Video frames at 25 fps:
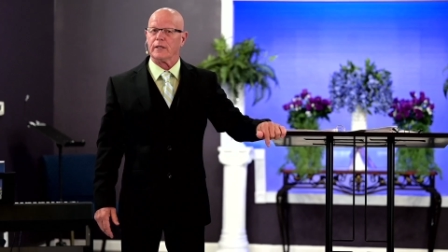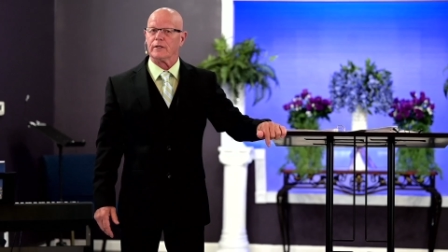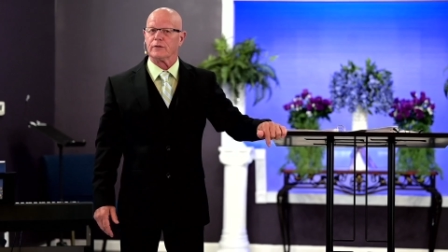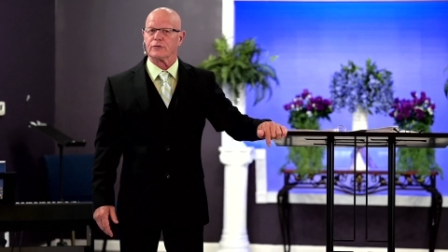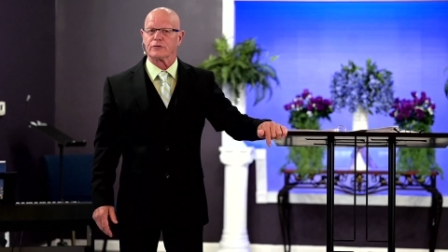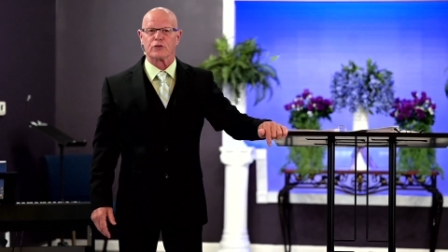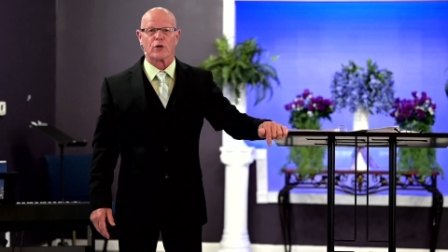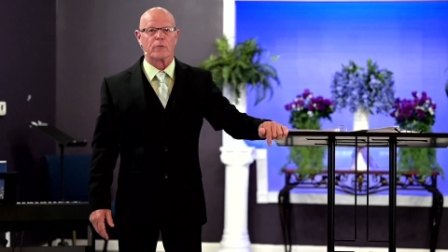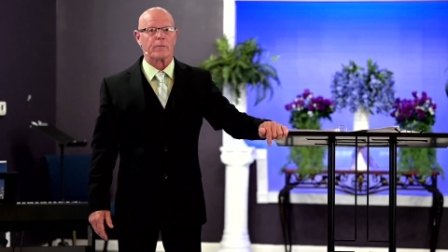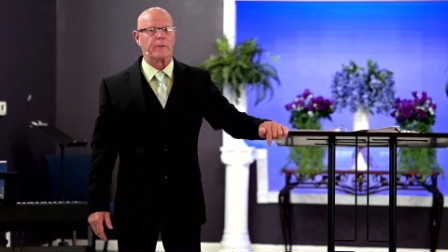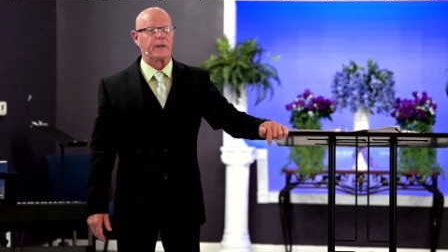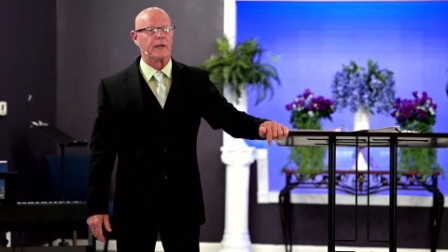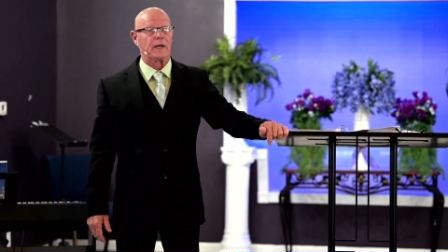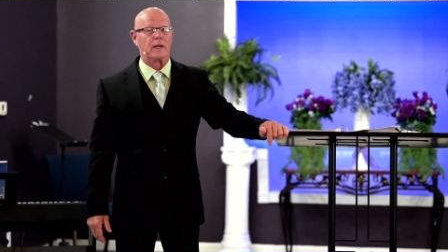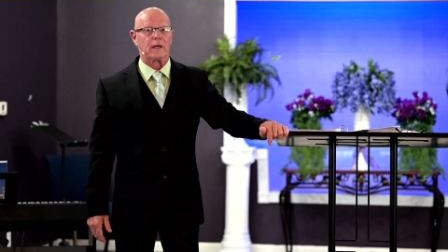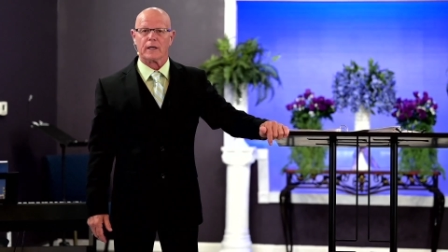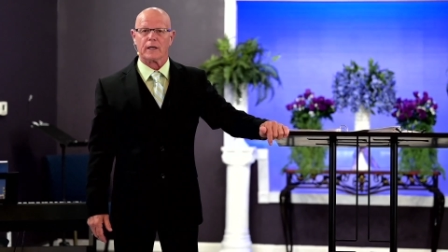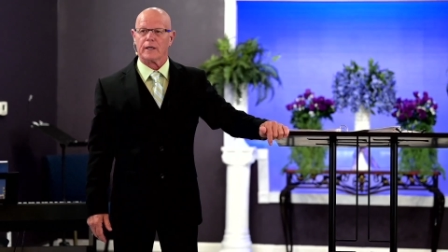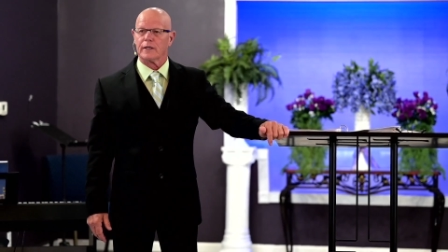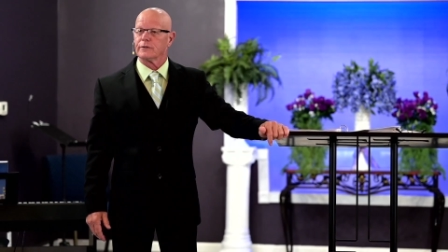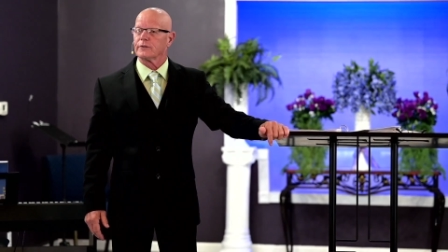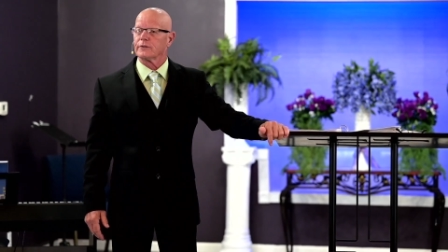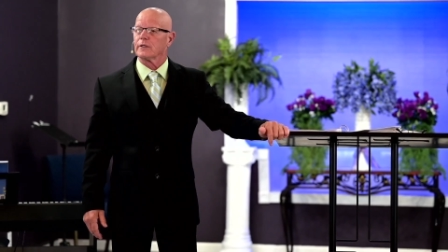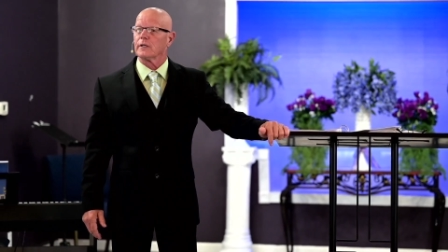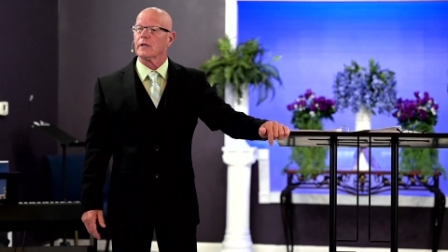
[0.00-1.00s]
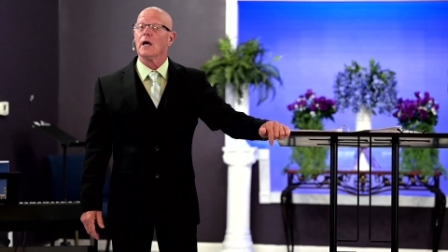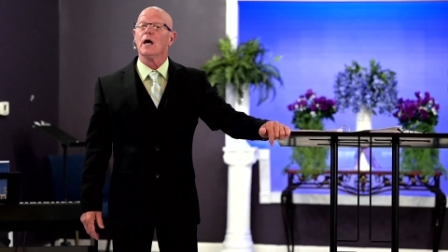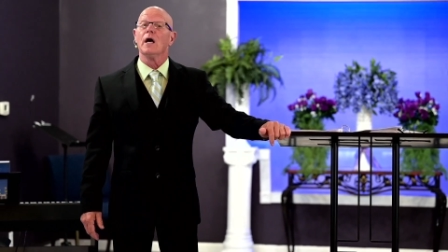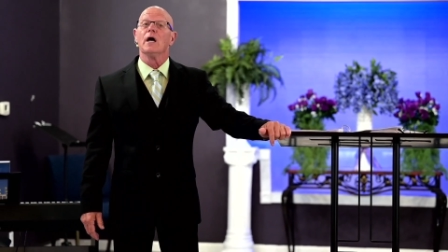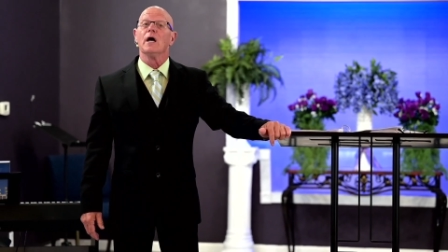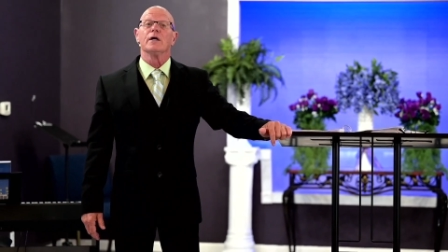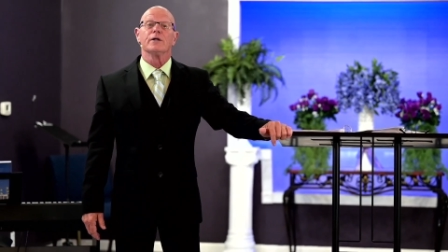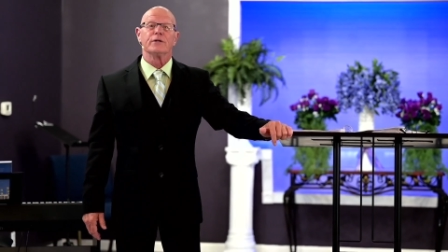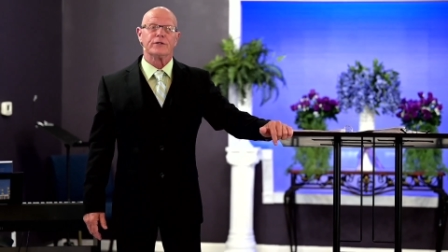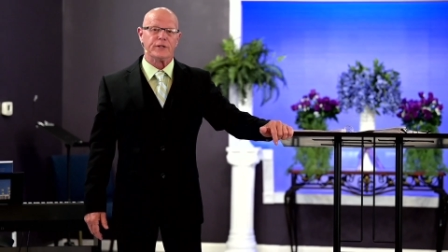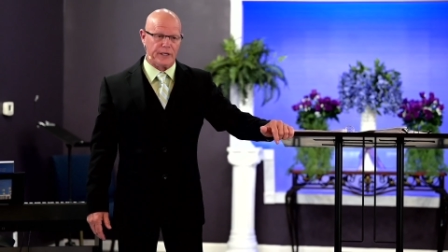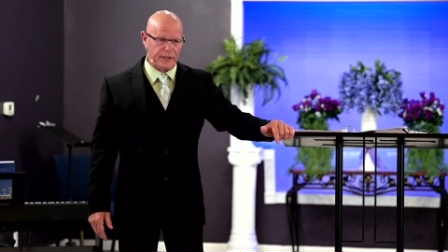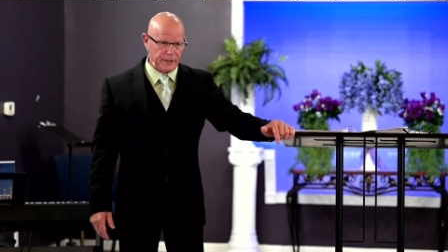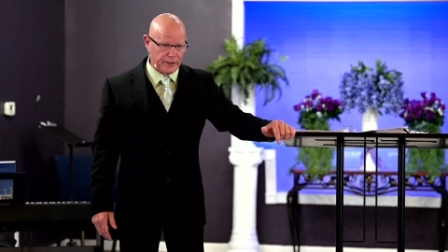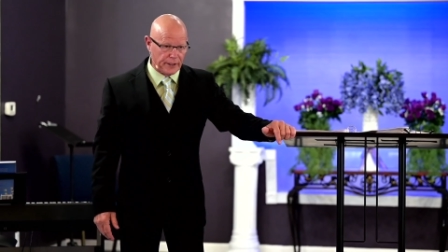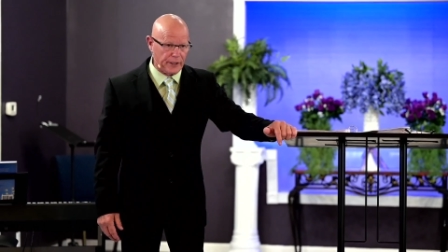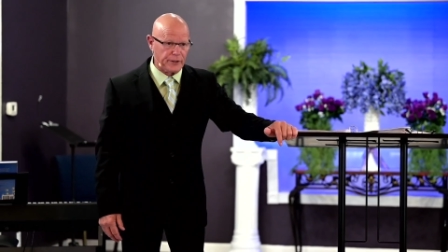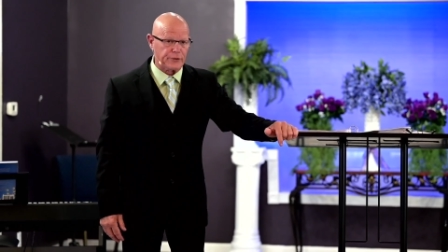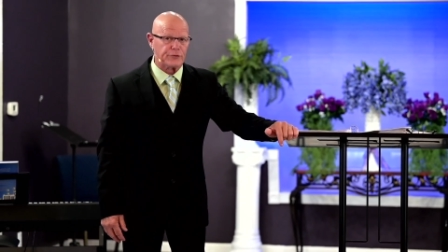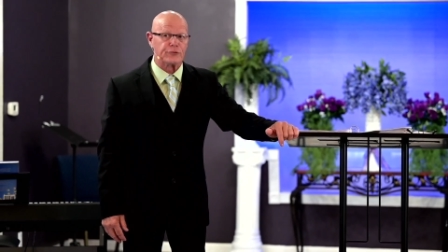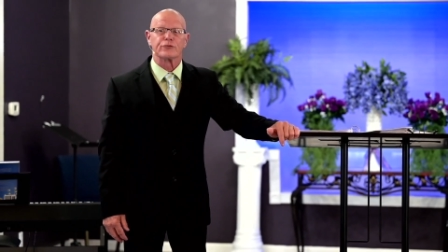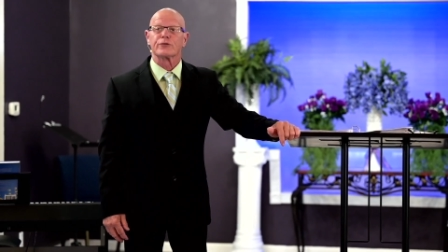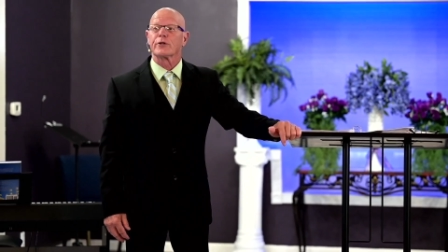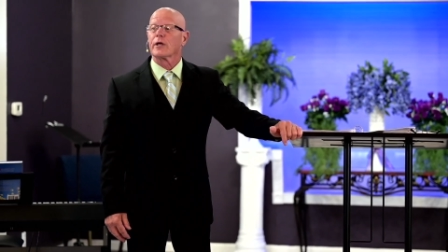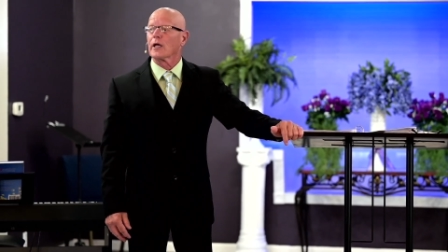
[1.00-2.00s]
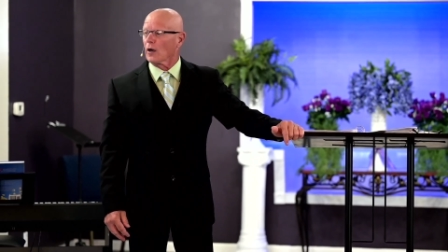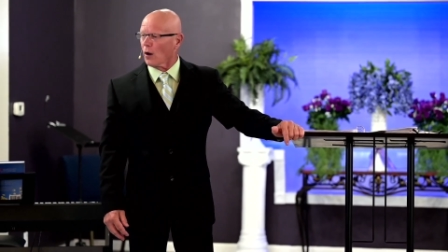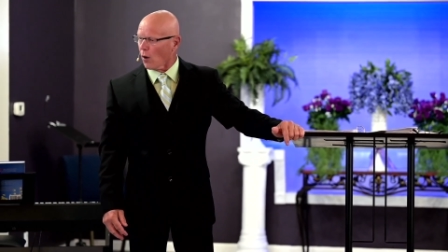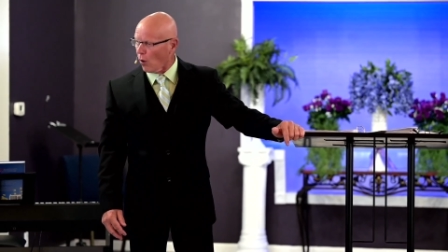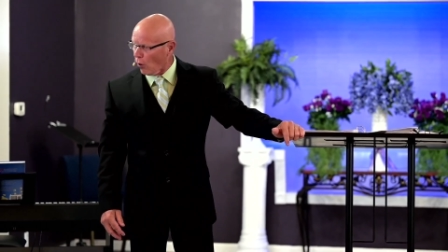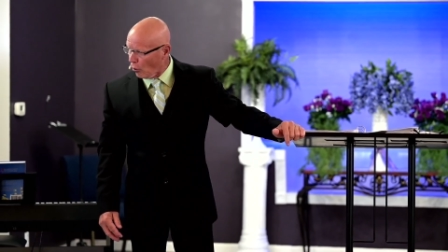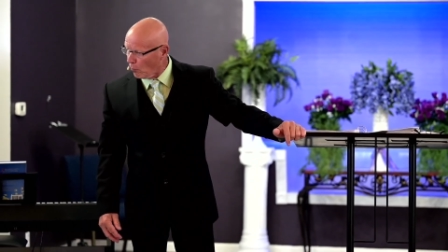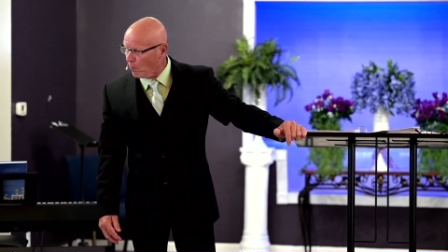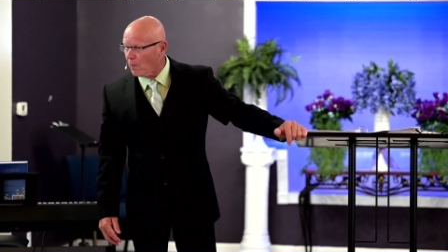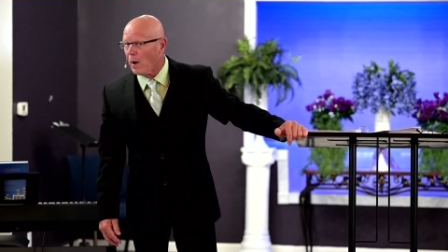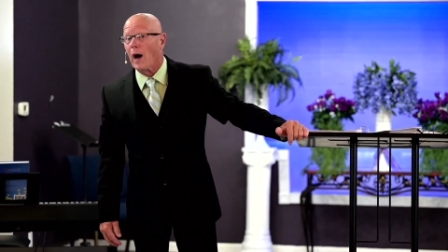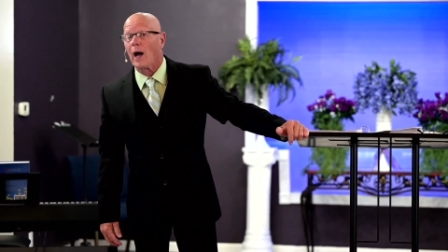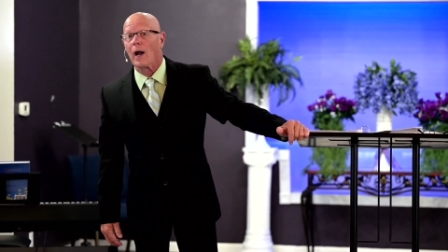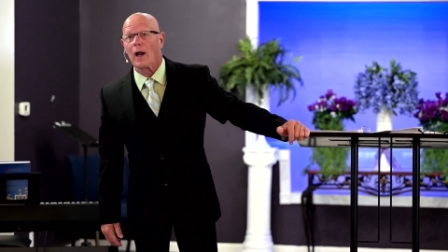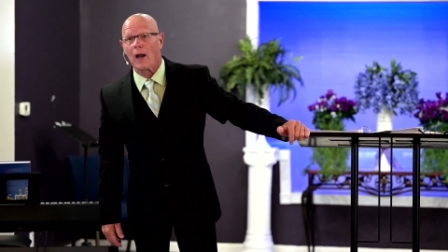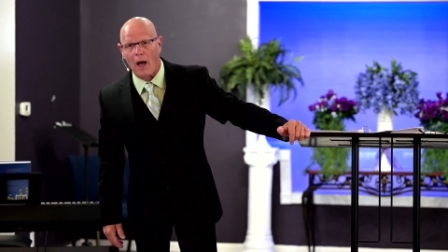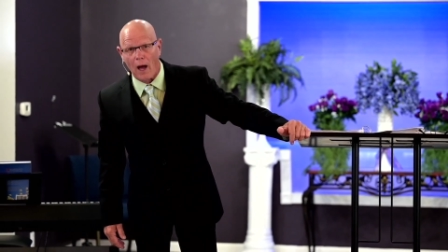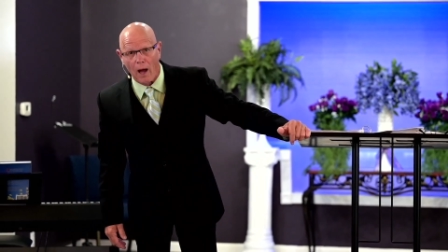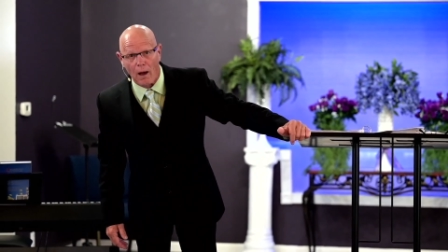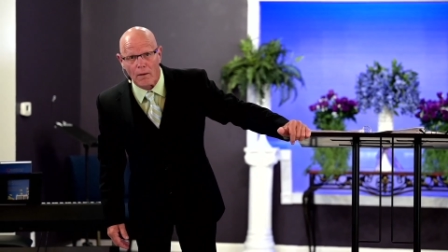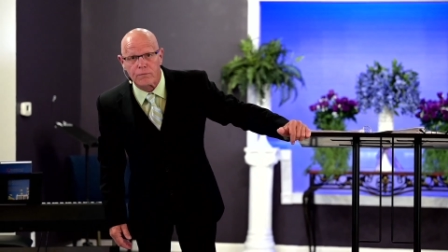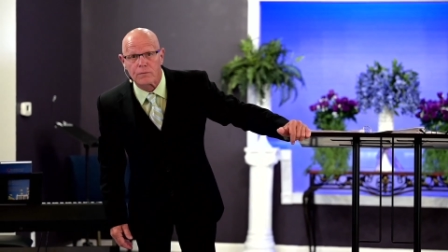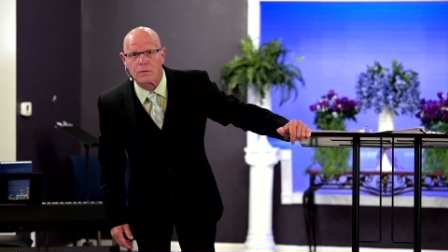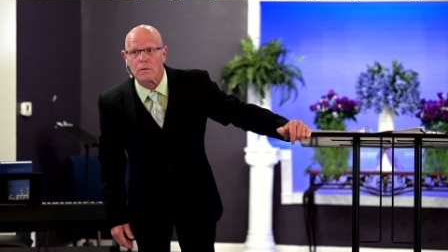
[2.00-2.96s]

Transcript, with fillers: so many lazy teenagers in all my life.